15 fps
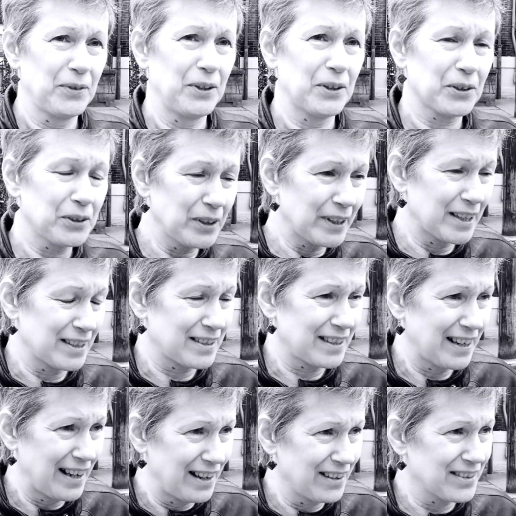The
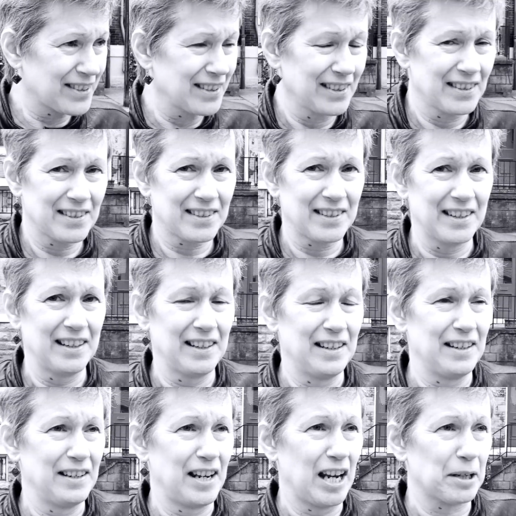earliest houses
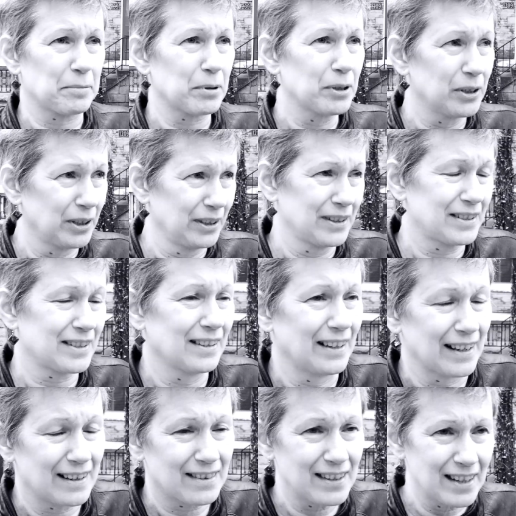in neighborhoods
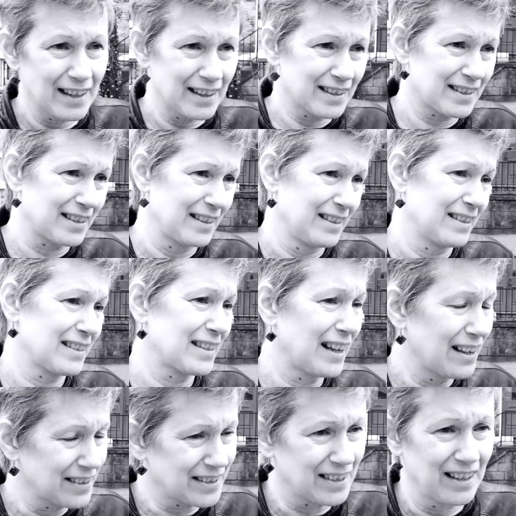like this and
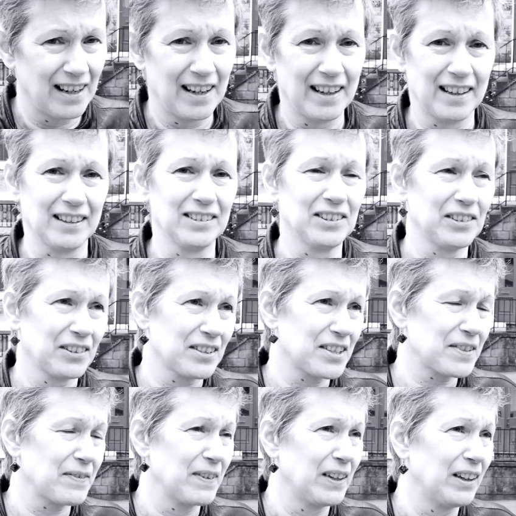Southside and
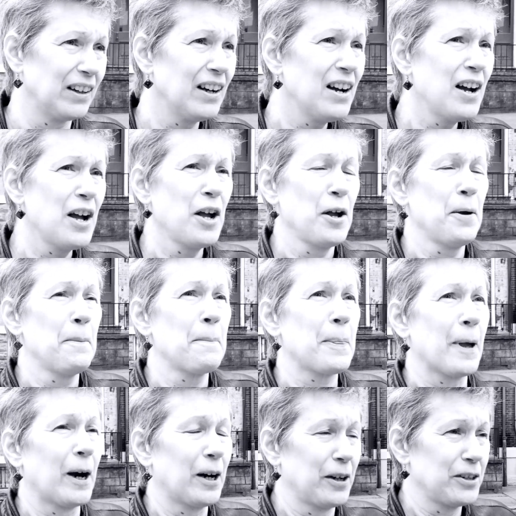Lawrenceville
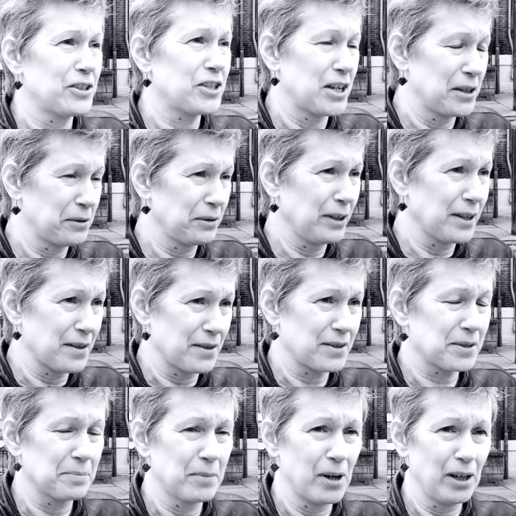are generally the
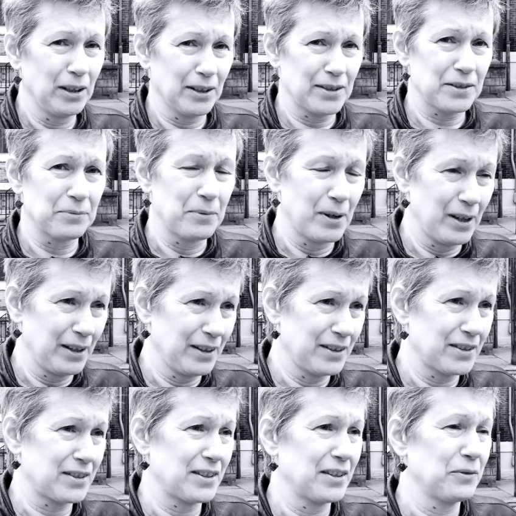smallest
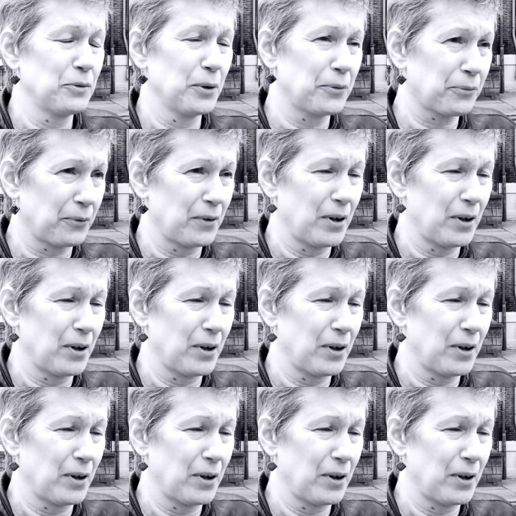ones, wood